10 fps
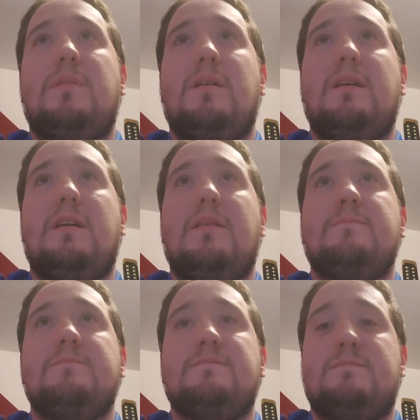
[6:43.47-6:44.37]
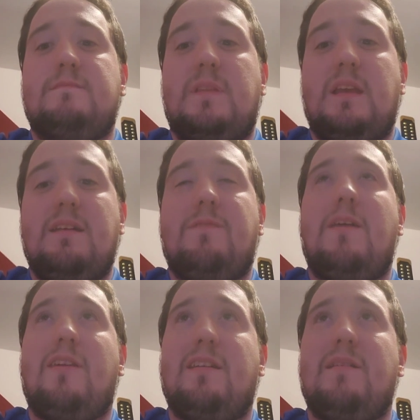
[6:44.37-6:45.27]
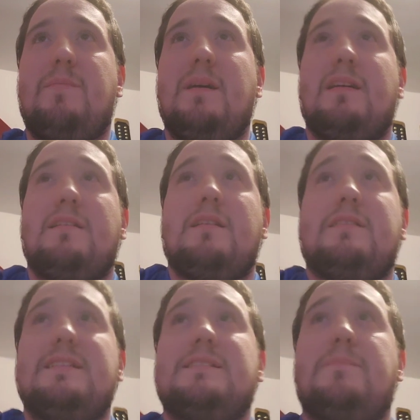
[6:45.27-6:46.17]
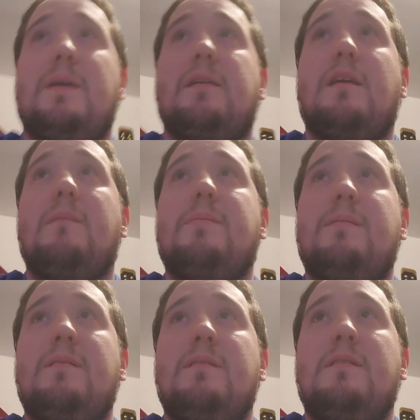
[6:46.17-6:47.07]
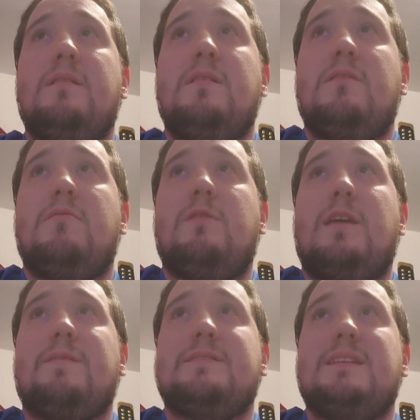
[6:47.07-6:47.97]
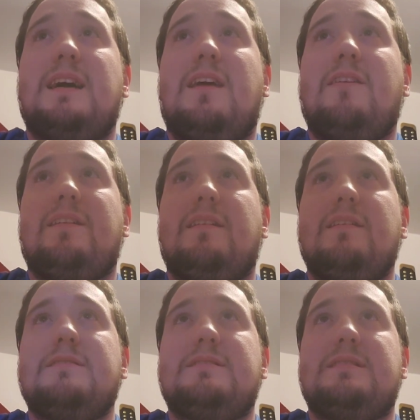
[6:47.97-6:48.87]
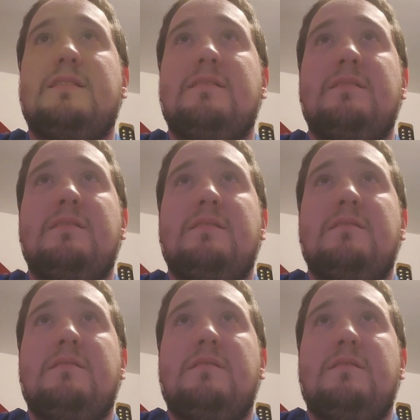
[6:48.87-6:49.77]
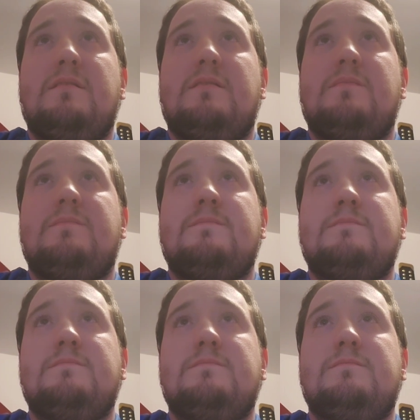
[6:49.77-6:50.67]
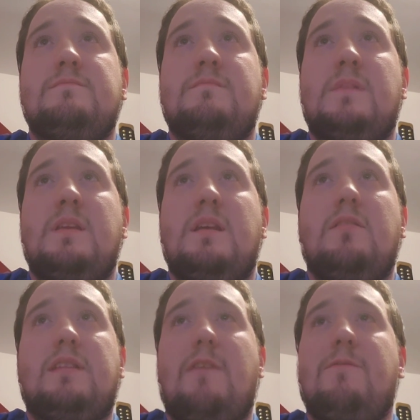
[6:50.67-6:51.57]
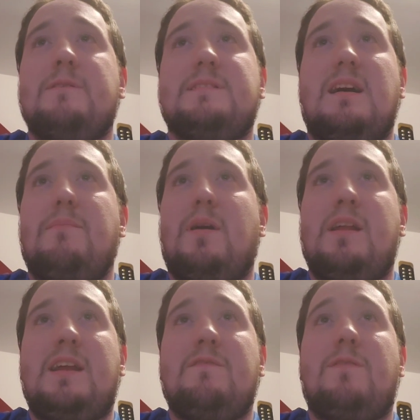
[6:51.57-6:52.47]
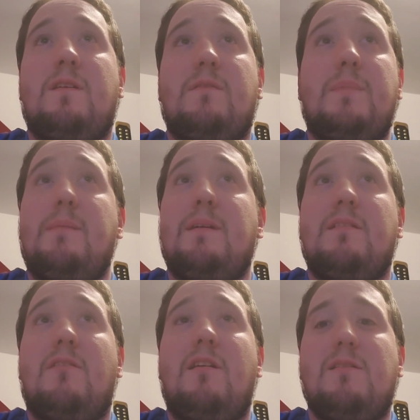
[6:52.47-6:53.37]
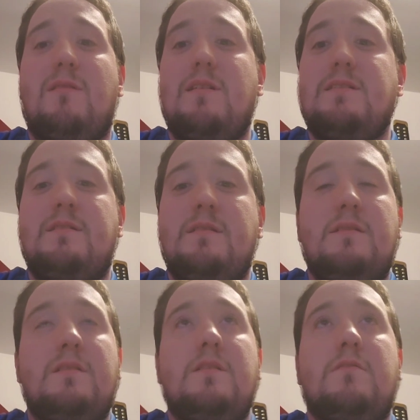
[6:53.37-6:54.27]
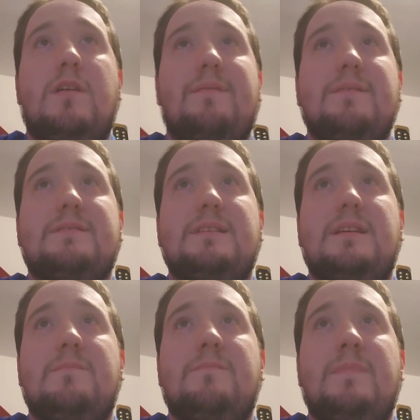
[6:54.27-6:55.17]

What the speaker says: Yeah. A very good pick. A decent pickup. We'll have to see how he does. You know, definitely somebody for maybe in the long run. We'll have to see.